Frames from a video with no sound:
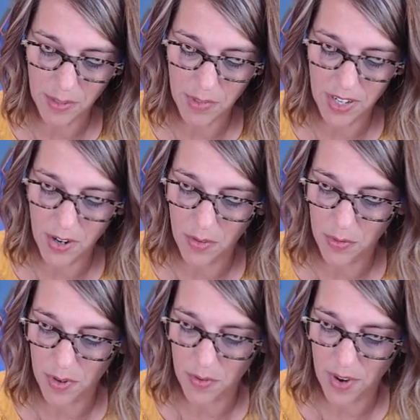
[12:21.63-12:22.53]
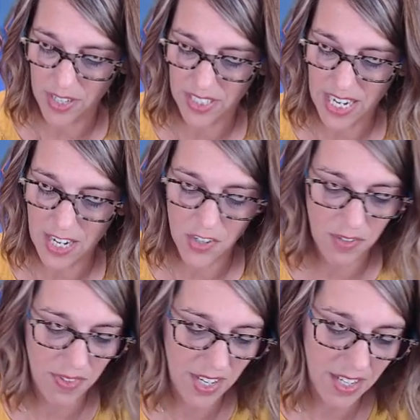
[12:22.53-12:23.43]
So I'm going to go through and erase each
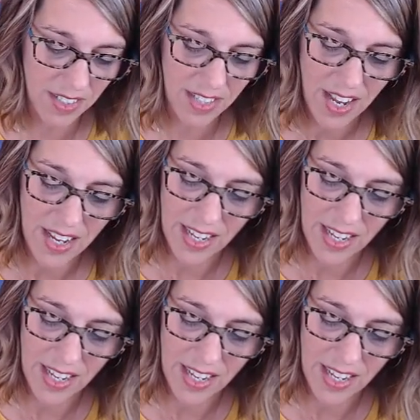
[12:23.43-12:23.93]
of these,